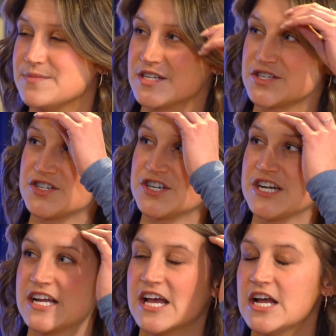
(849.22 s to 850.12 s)

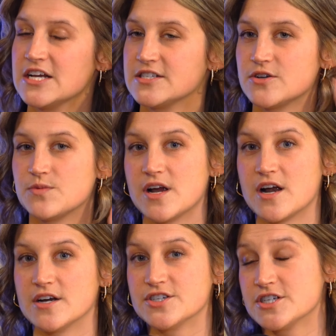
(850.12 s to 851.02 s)
ministry. Mm-hmm. So we
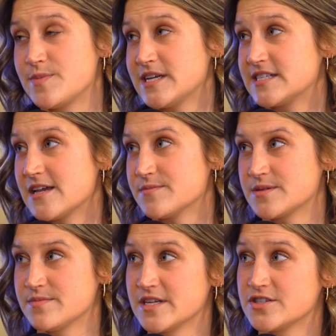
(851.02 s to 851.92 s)
are church-based
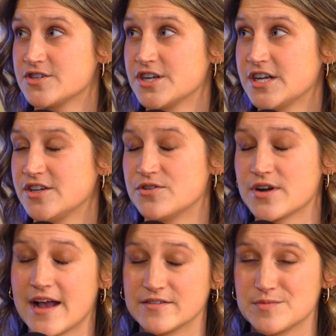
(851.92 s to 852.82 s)
campus ministry. You mm-hmm. don't
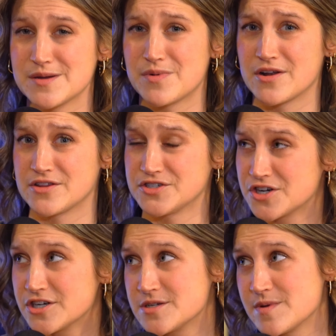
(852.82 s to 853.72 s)
have to be a part of the
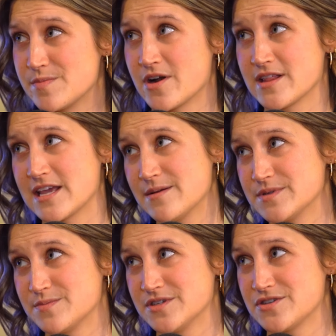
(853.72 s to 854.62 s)
church to be part of the
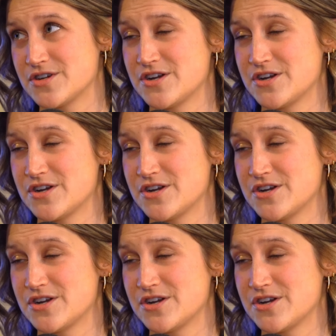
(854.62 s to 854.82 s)
campus ministry. Mm-hmm.